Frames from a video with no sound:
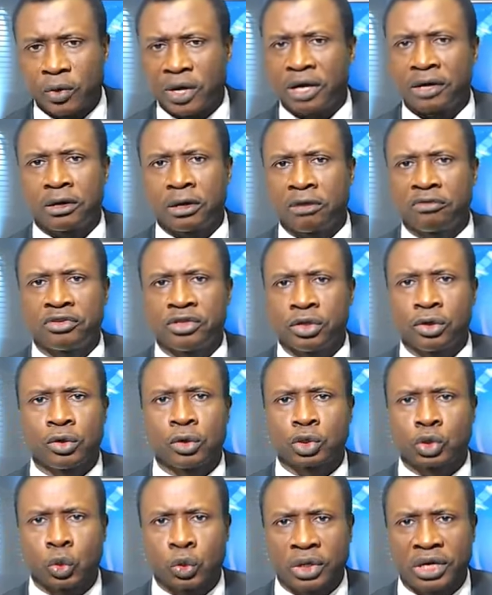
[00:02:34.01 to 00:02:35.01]
one of
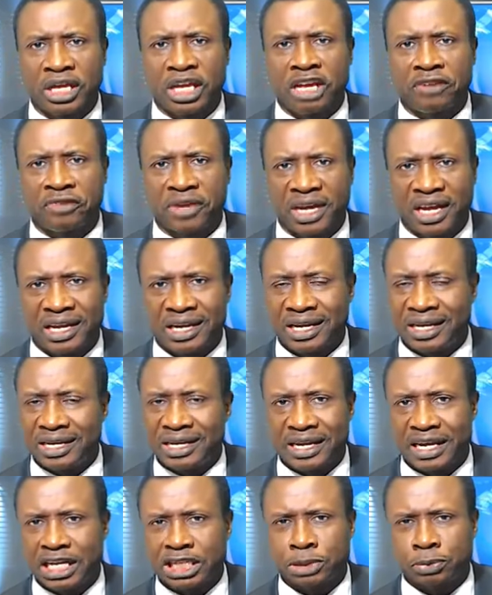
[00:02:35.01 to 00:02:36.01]
those who live in the
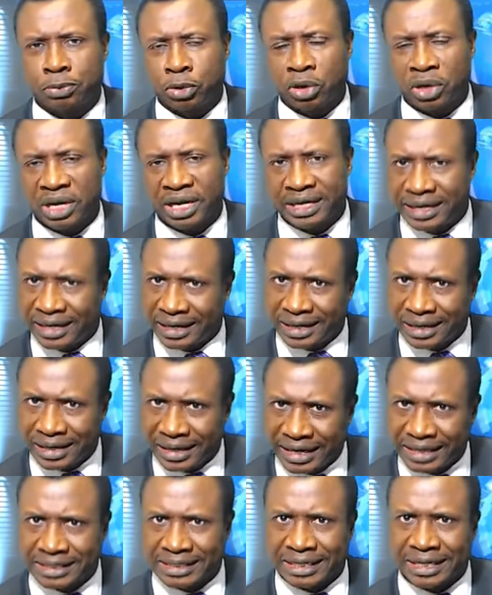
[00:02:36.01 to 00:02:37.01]
diaspora, then
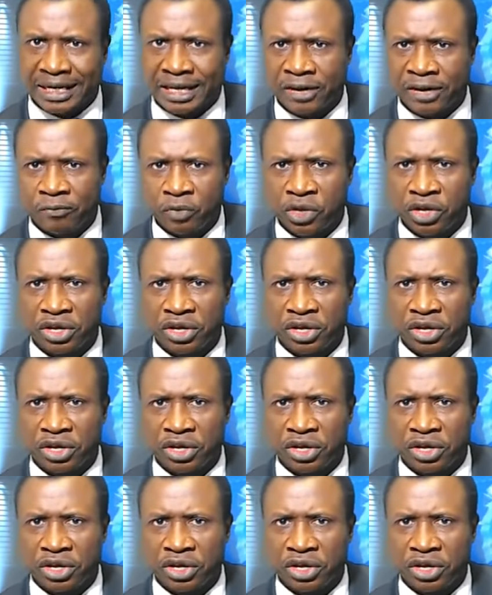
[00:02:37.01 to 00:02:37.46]
later